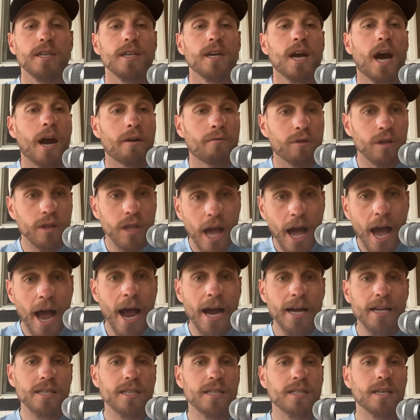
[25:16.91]
I
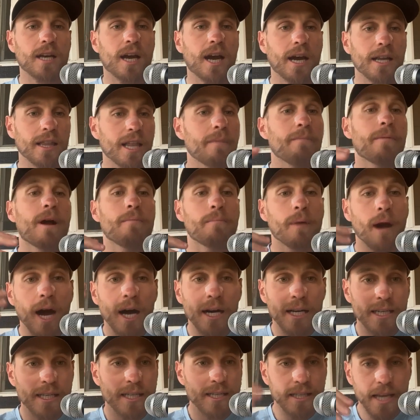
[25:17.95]
relax. I let my
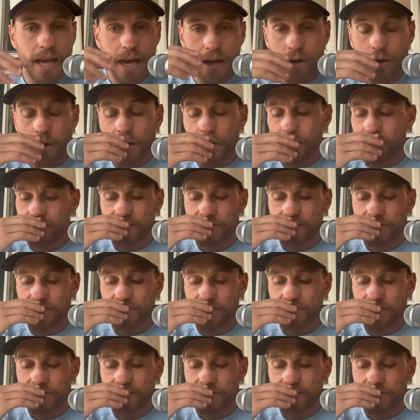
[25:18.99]
body settle.